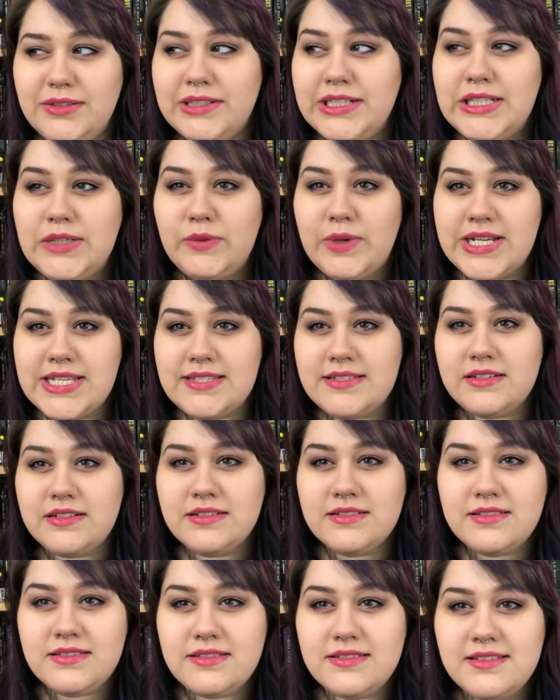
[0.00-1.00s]
read
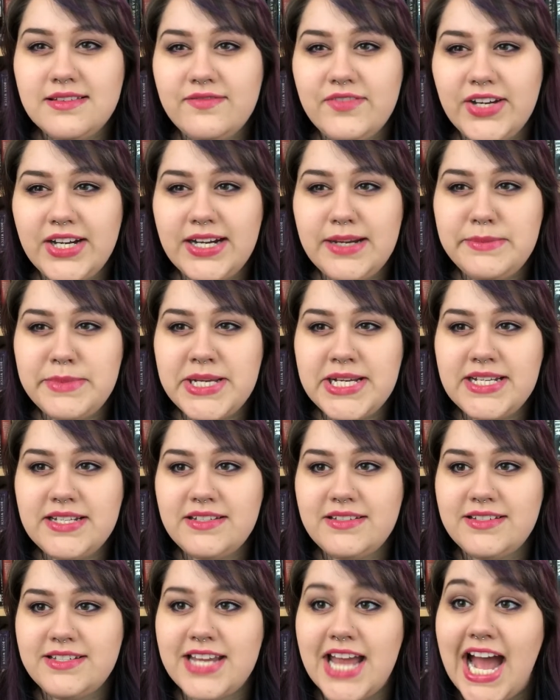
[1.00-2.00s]
Westerns very
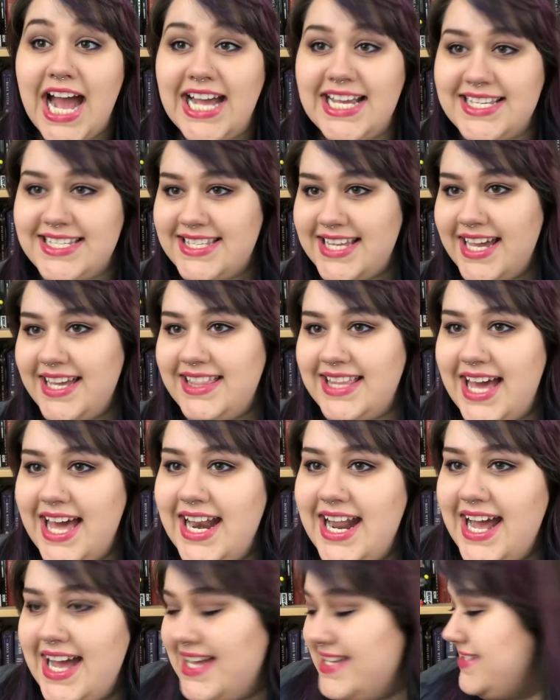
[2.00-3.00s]
much. I say
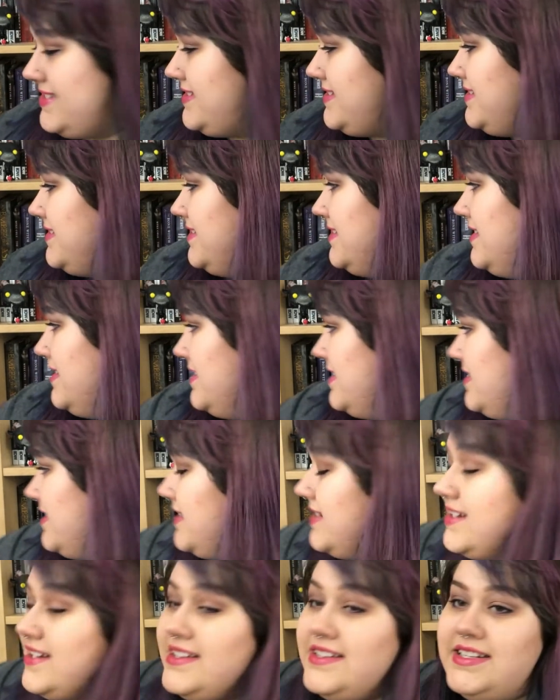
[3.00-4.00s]
that as
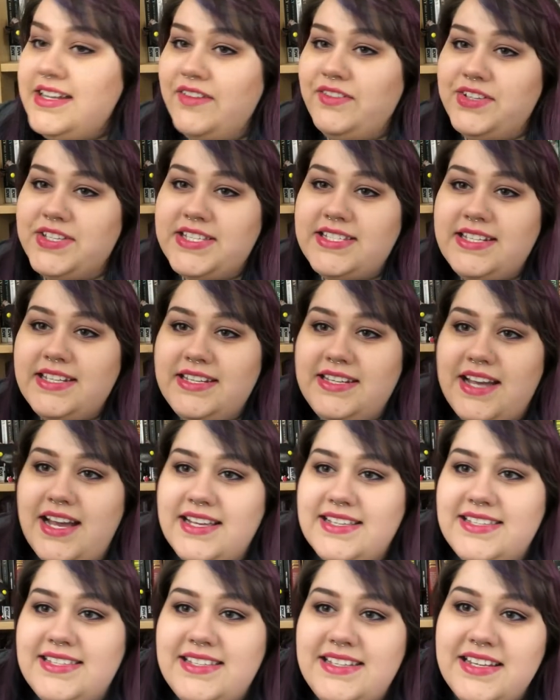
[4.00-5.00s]
Devils to
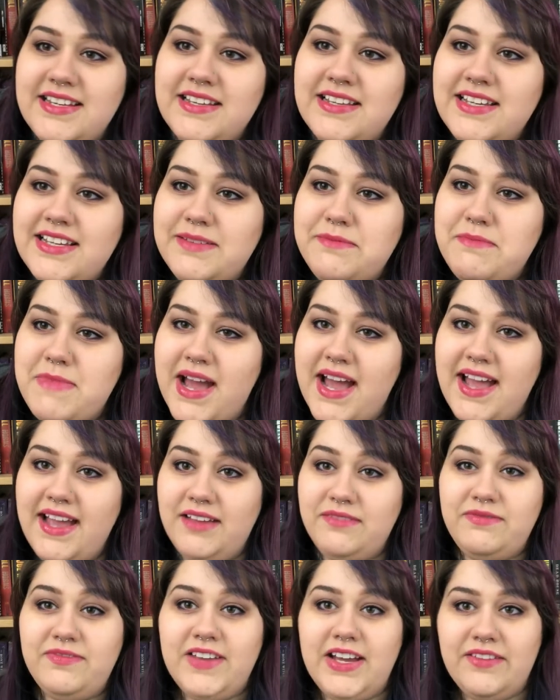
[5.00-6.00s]
Dust,
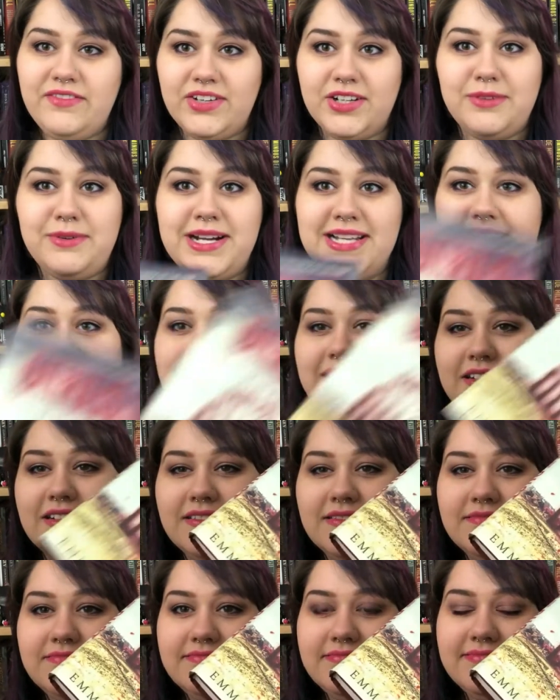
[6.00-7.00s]
my favorite
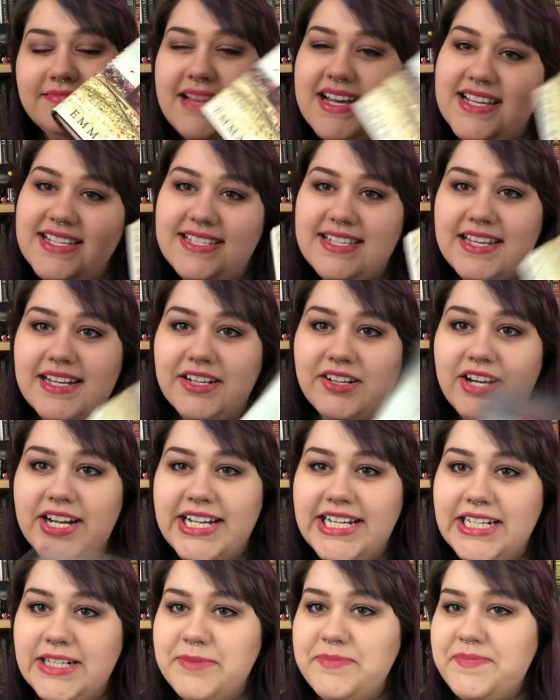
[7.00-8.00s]
Western, is sitting
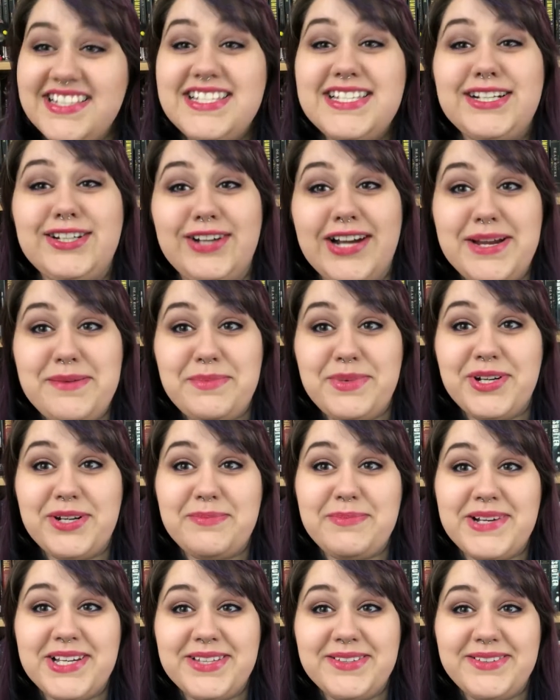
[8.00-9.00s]
right here. It's a great
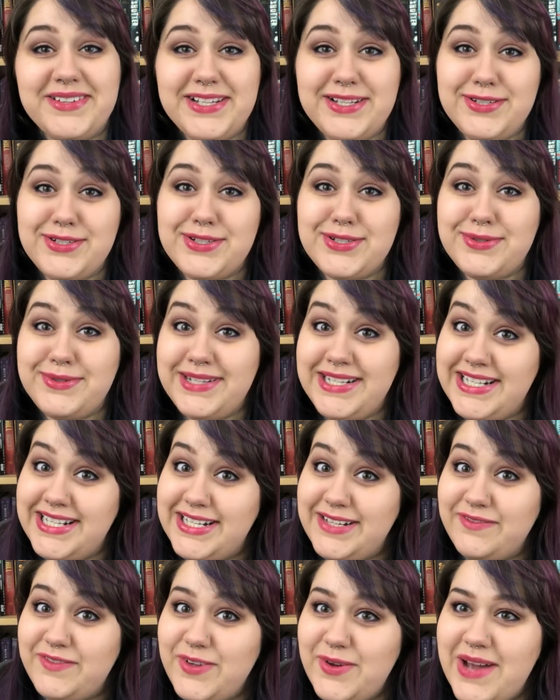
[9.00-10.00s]
book, by the way. You should read
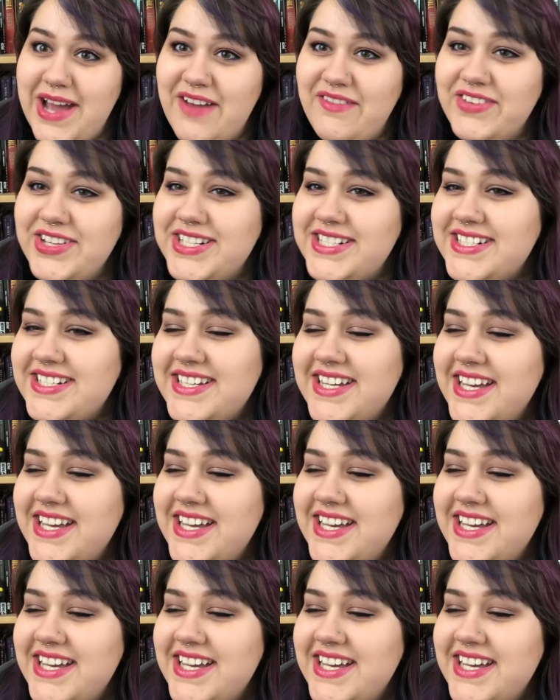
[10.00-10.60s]
it if you haven't.